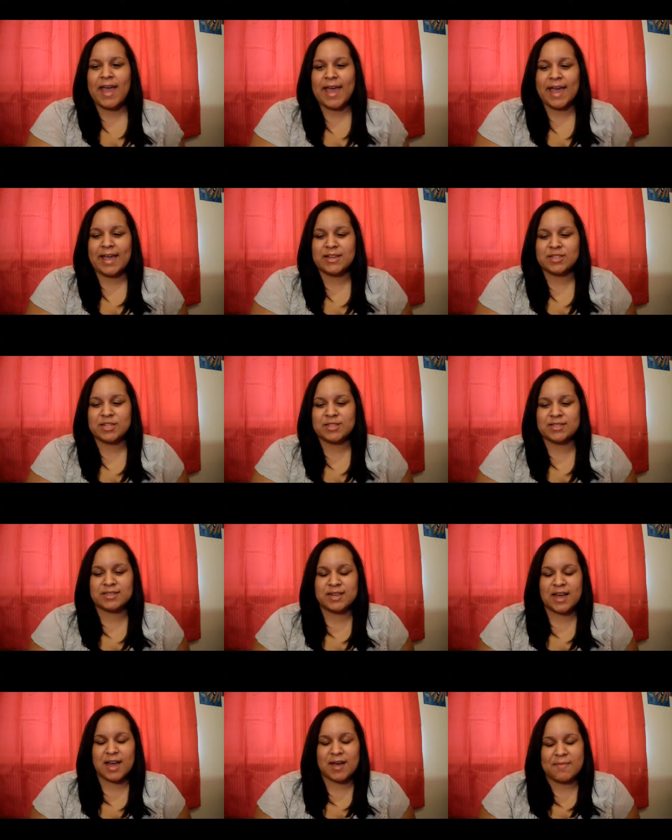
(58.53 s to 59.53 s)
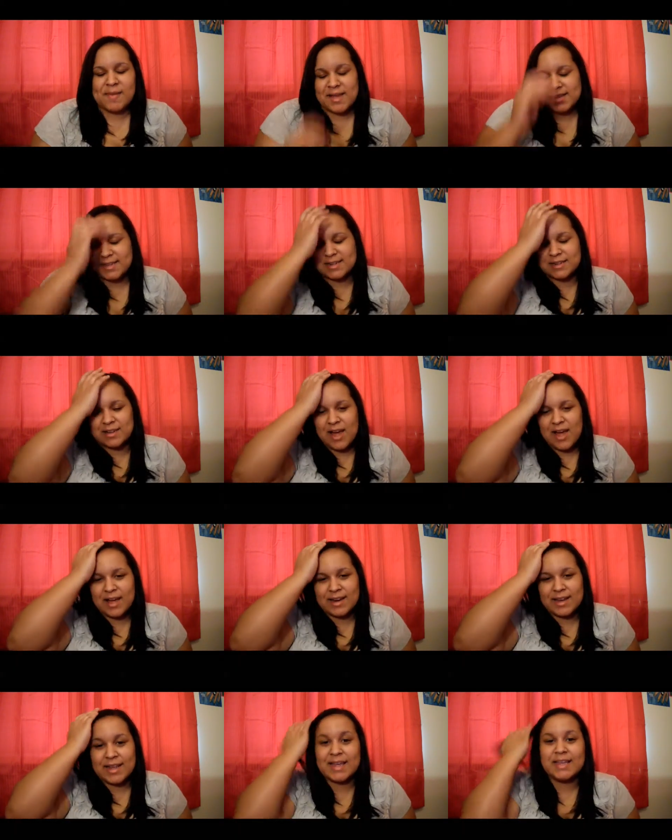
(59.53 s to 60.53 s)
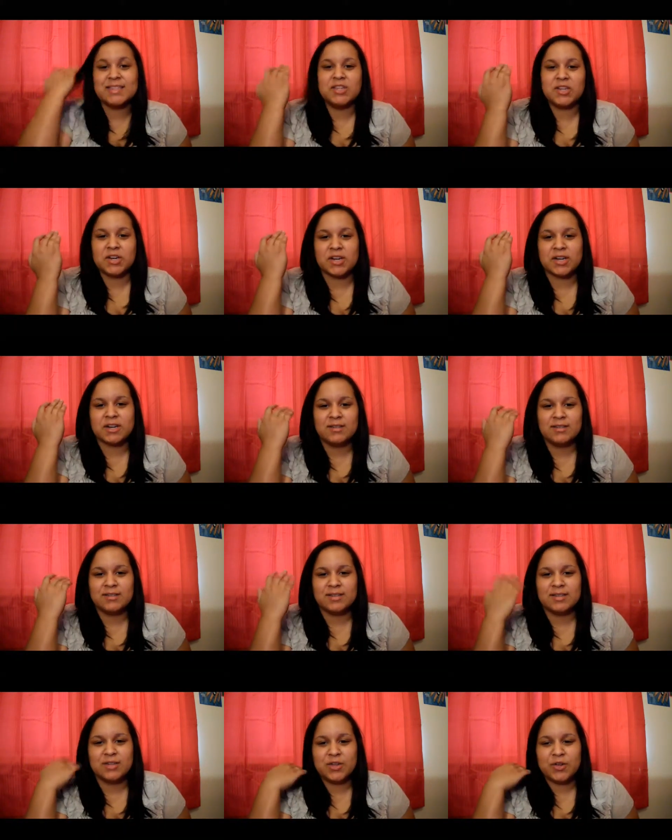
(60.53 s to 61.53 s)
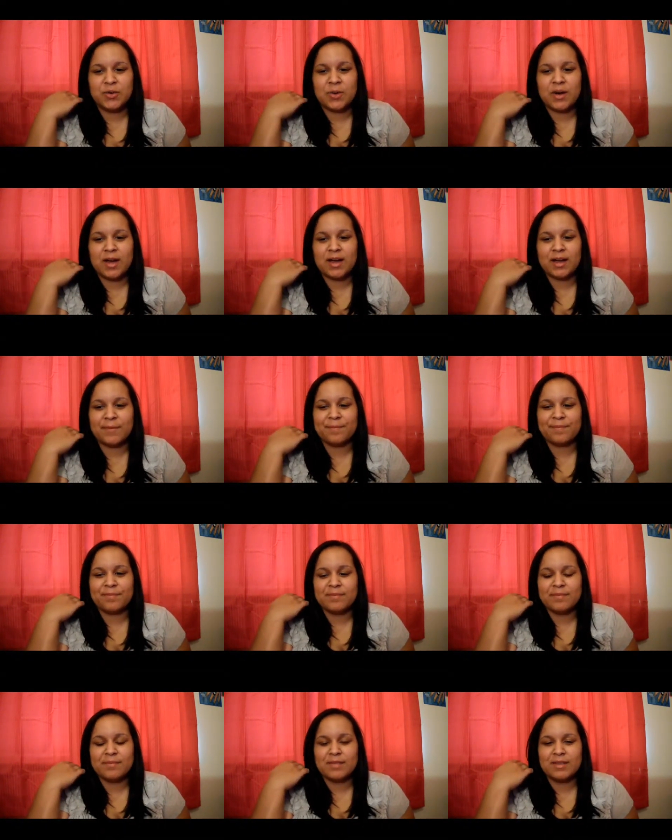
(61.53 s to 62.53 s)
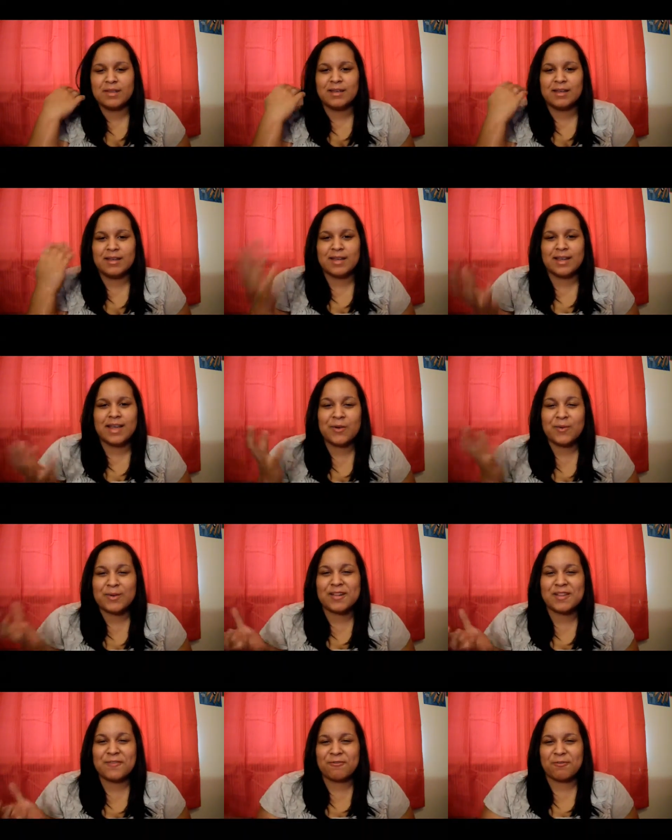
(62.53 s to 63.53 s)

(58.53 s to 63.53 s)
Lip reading: It just makes it a lot easier to get rid of the